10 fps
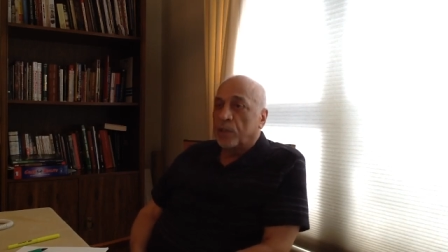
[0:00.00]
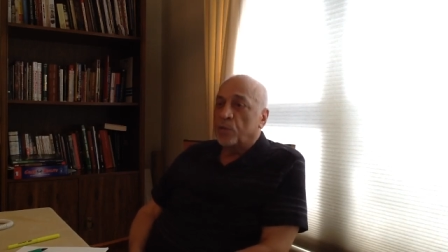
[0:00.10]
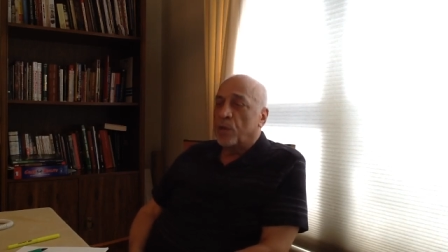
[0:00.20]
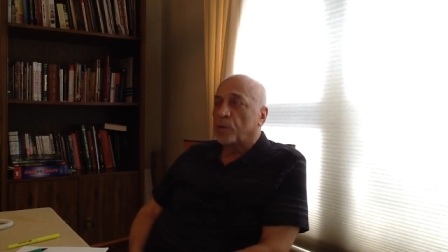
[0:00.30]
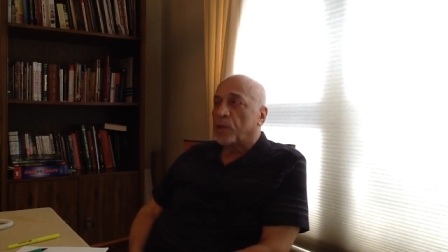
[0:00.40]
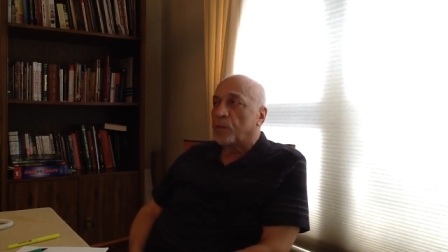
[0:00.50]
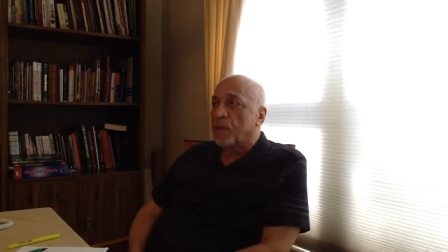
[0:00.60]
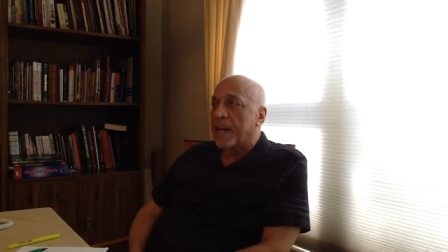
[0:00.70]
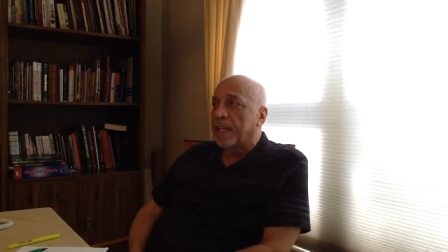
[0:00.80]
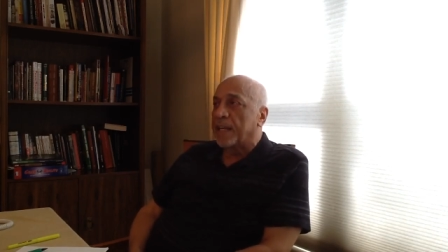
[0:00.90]
you want to
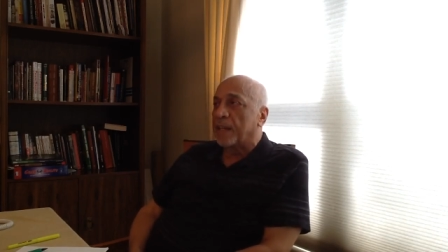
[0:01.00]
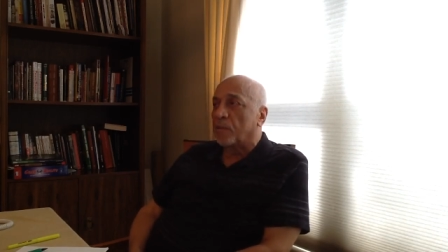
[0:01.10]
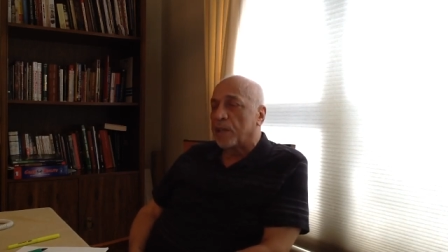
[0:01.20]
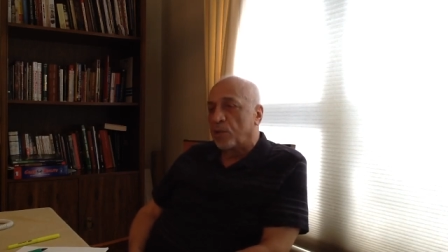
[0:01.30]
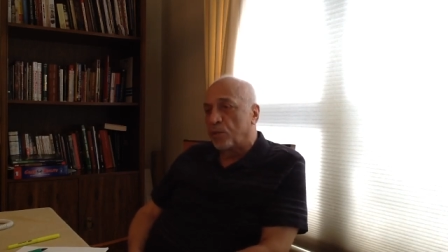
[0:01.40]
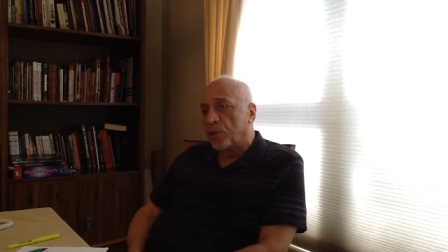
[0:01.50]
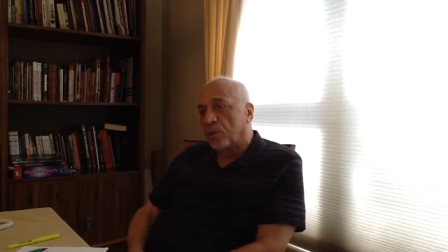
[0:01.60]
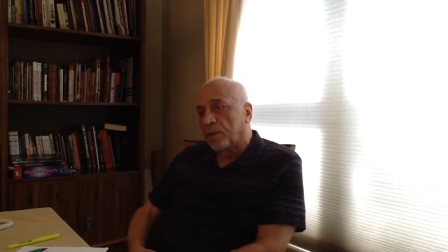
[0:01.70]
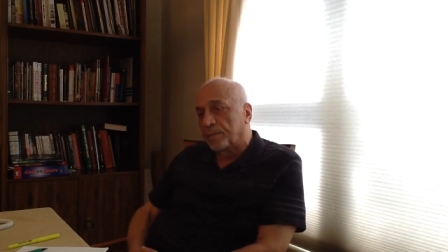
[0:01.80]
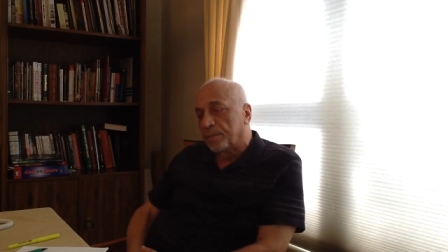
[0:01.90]
eradicate or reduce
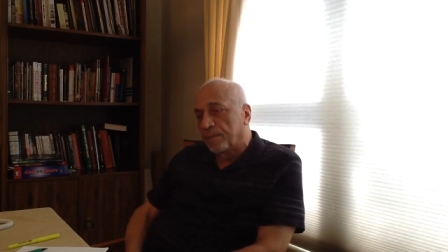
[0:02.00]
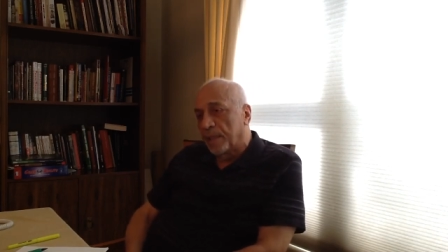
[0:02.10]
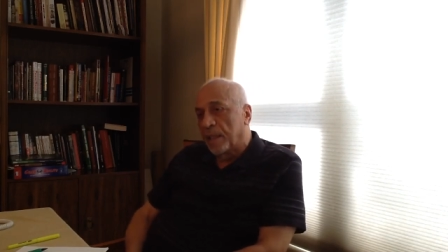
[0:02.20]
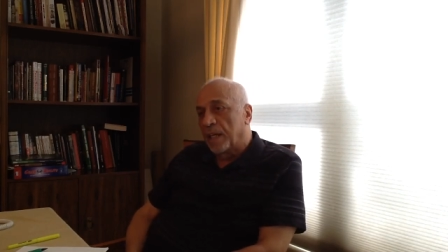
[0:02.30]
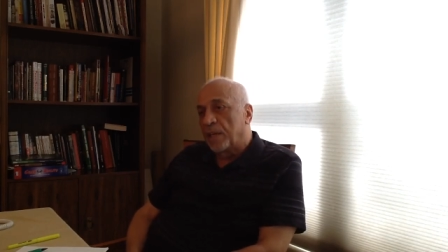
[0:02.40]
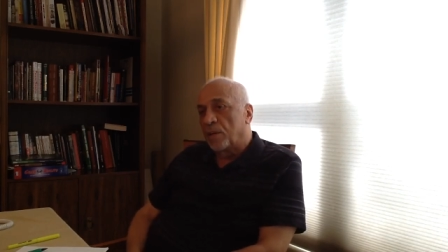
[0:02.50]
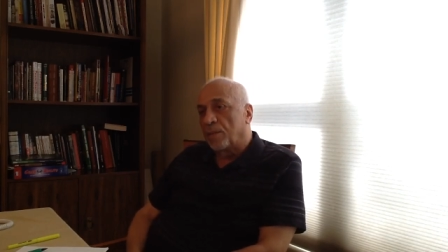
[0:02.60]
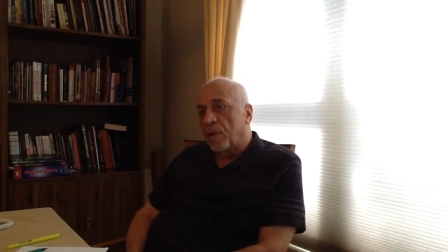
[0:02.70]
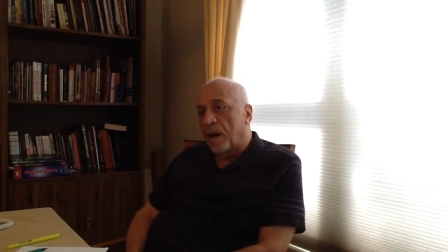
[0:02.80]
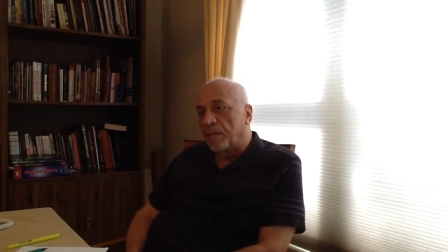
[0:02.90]
your
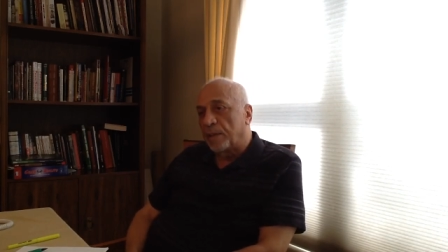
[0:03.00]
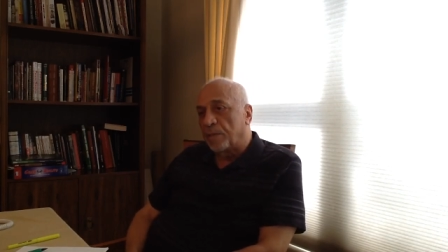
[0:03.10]
poverty